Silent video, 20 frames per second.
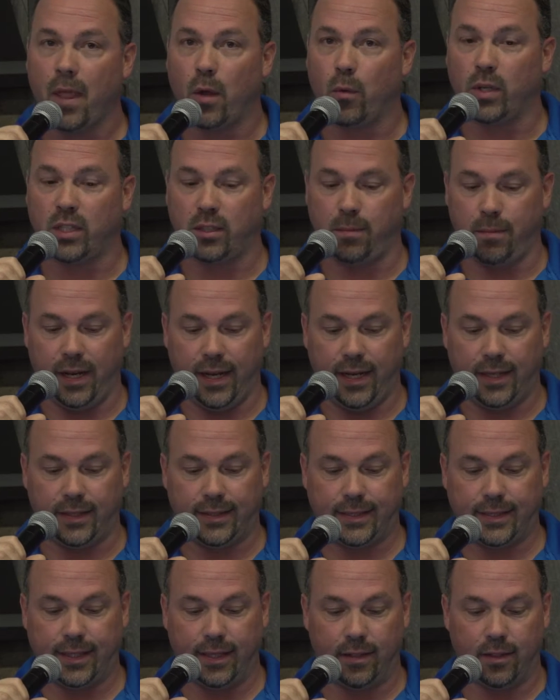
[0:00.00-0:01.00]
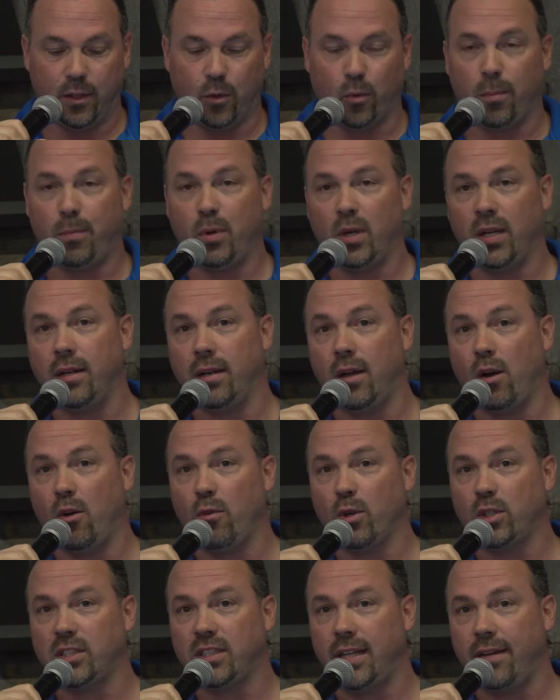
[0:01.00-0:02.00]
which means that we're putting
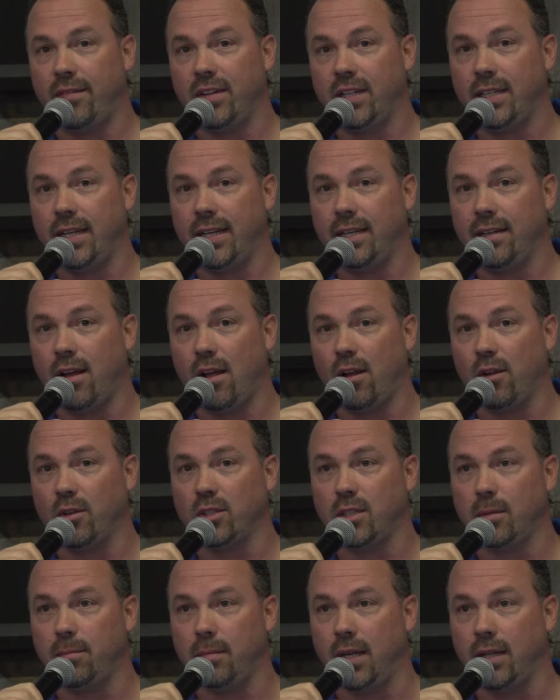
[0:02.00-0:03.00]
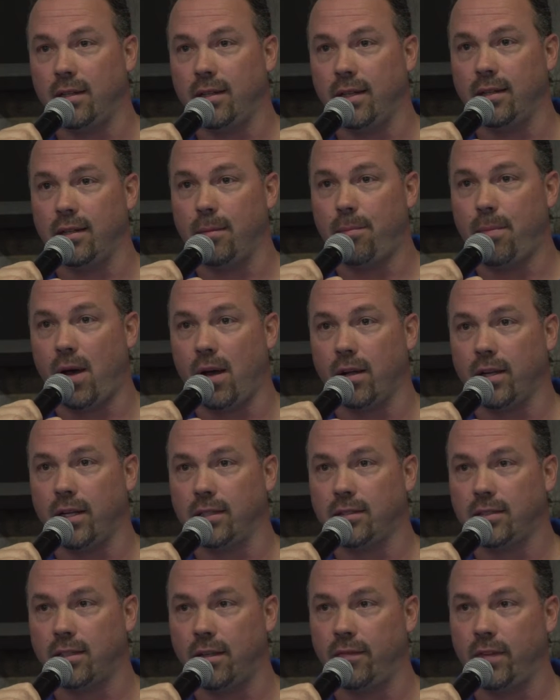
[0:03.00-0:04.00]
over $17 a month in the
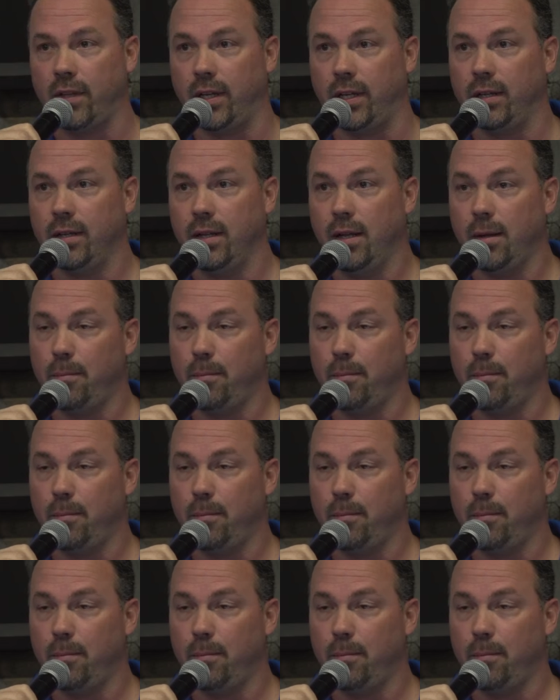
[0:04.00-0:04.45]
pockets of the